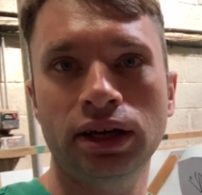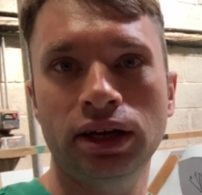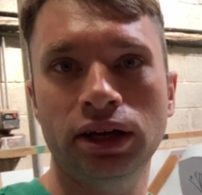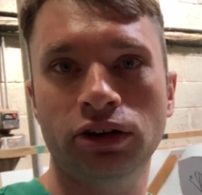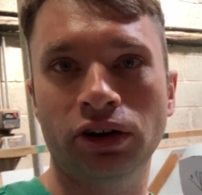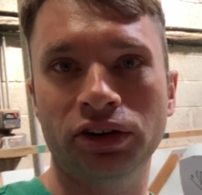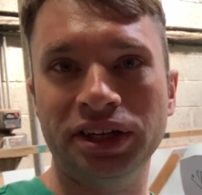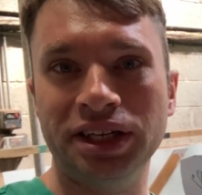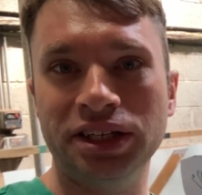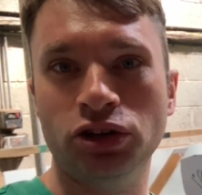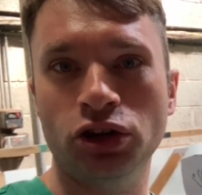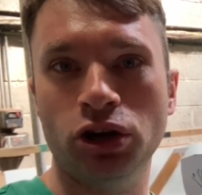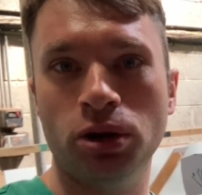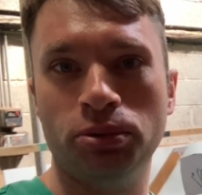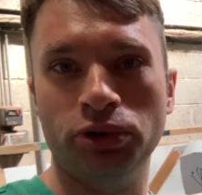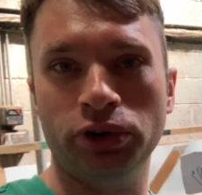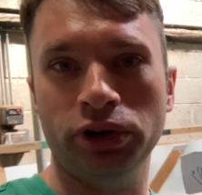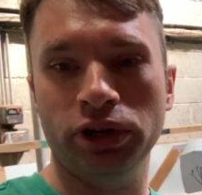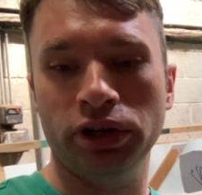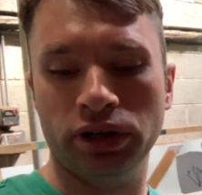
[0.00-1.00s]
trying to
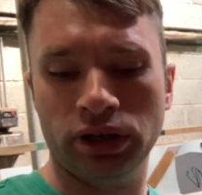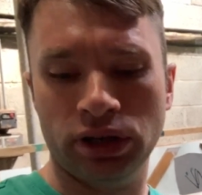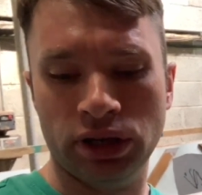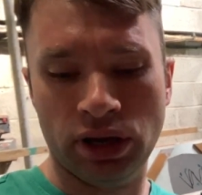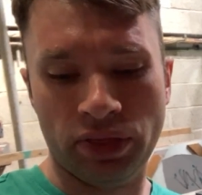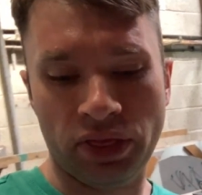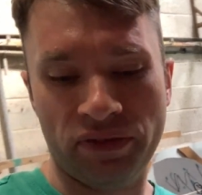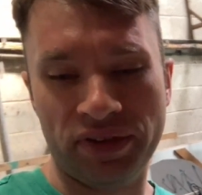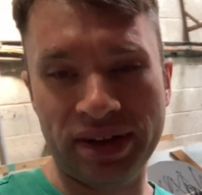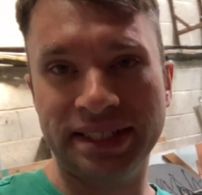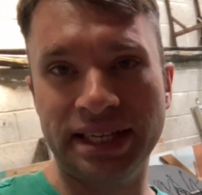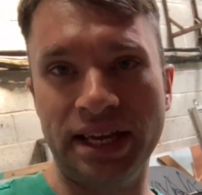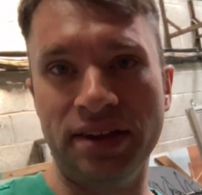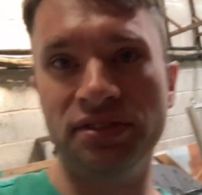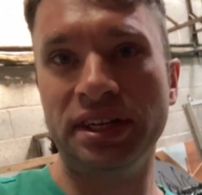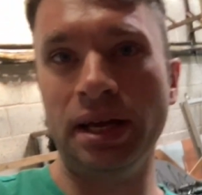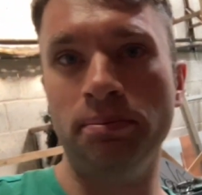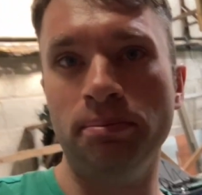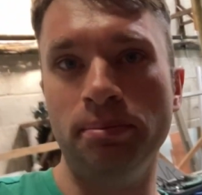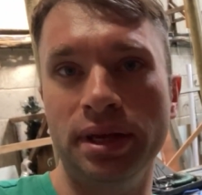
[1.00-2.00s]
interpret the things they've
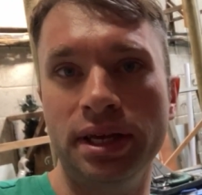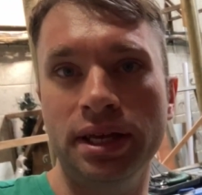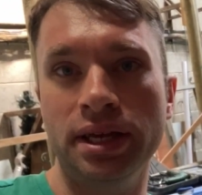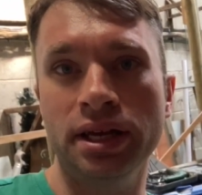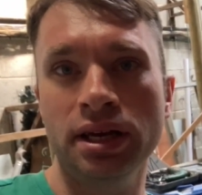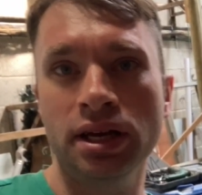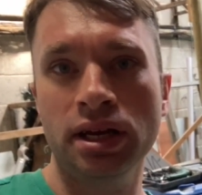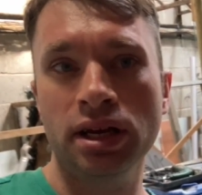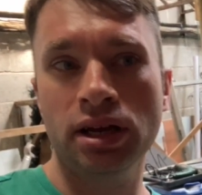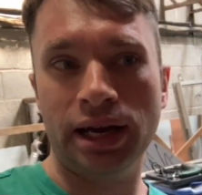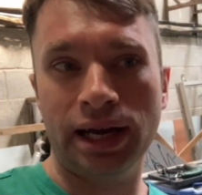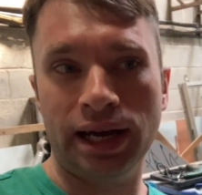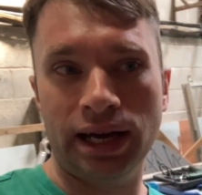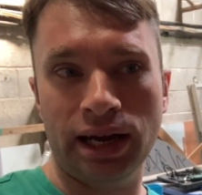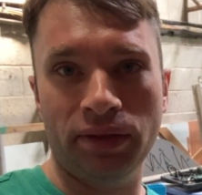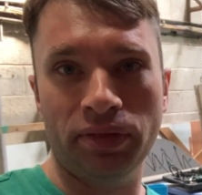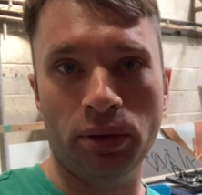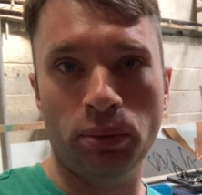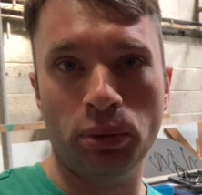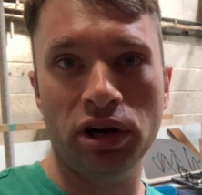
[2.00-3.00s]
sent me
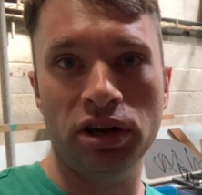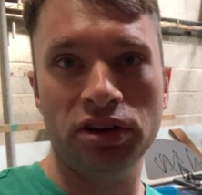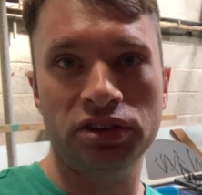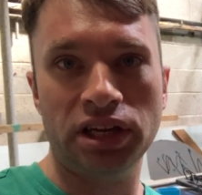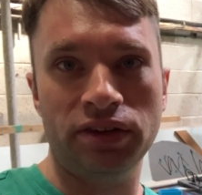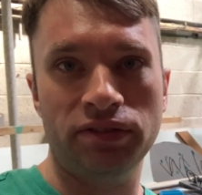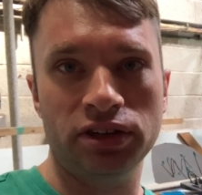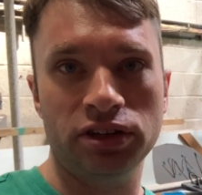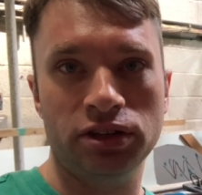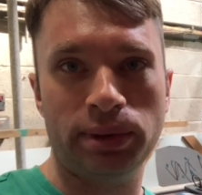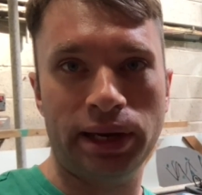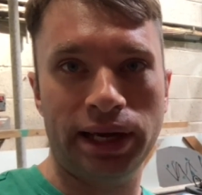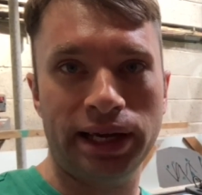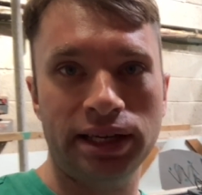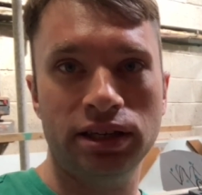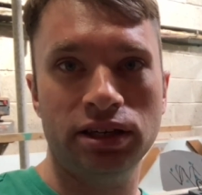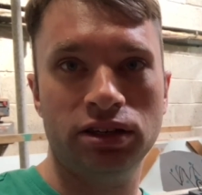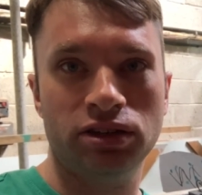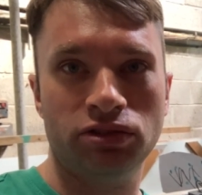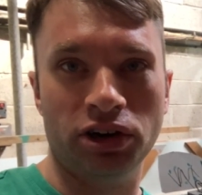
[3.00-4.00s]
and the words they've
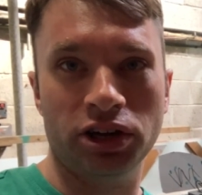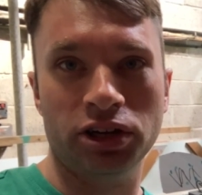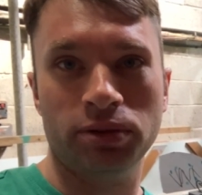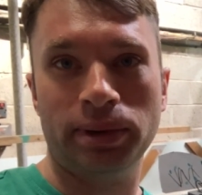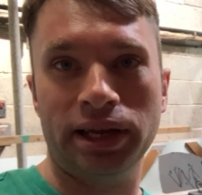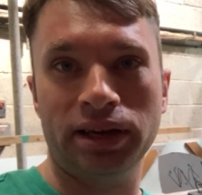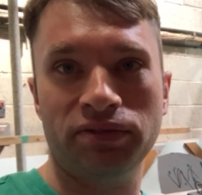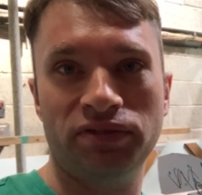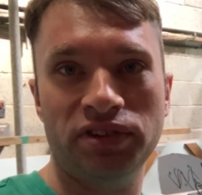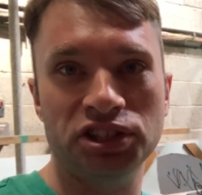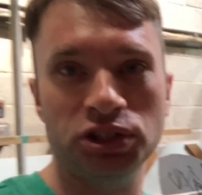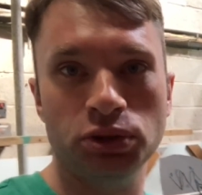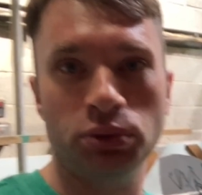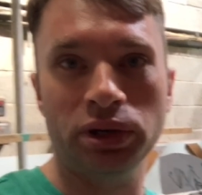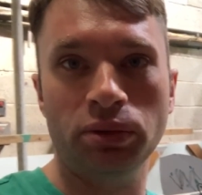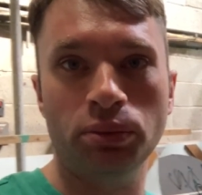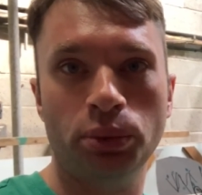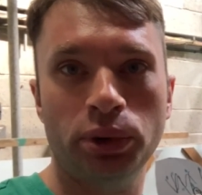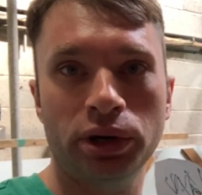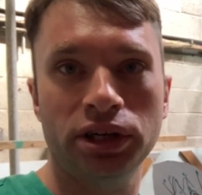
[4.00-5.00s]
explained, trying to explain visual
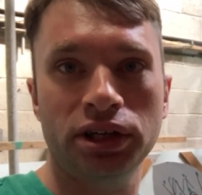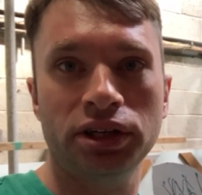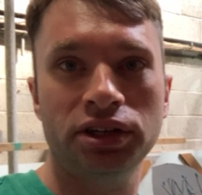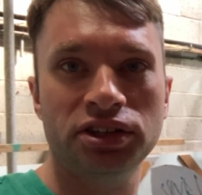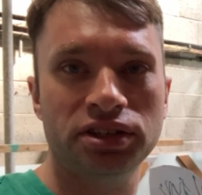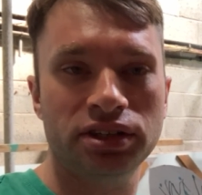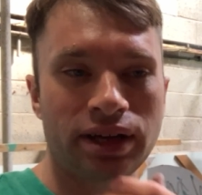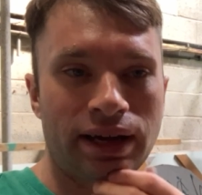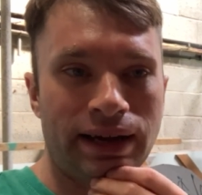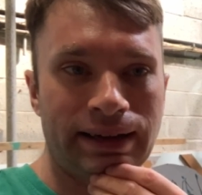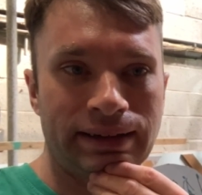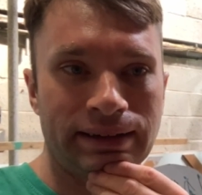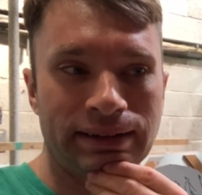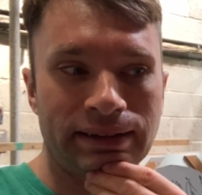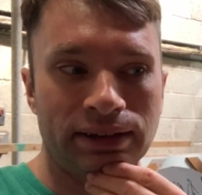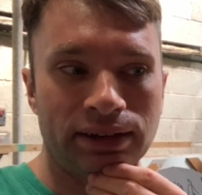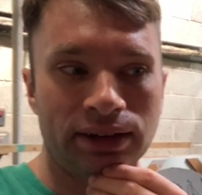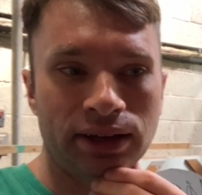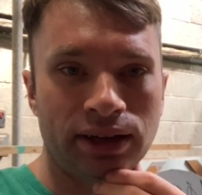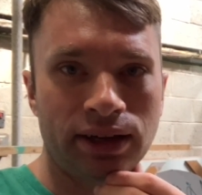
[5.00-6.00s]
in words,
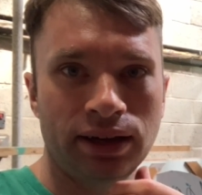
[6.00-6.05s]
and